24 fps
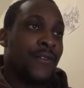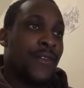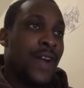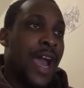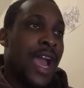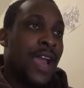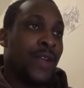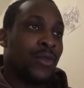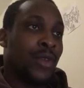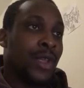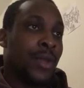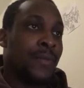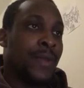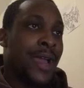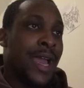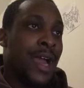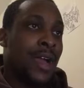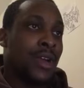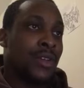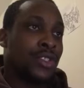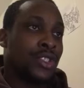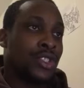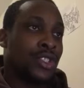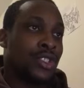5
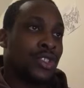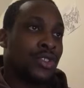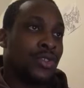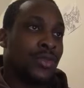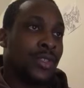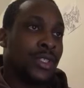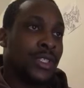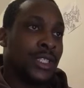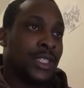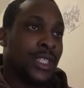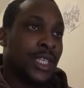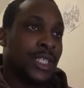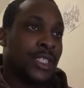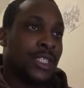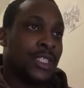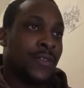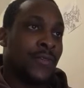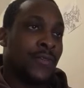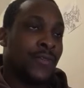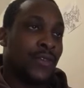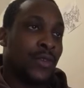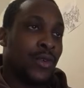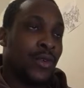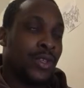rebounds, 2 assists,
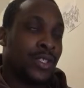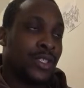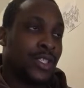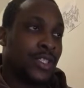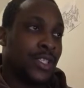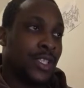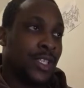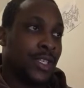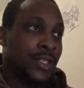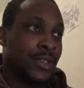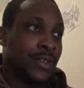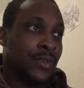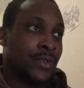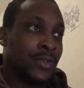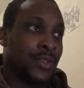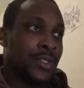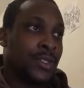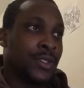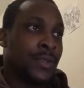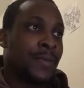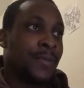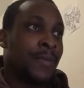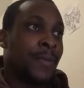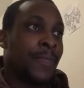4 steals.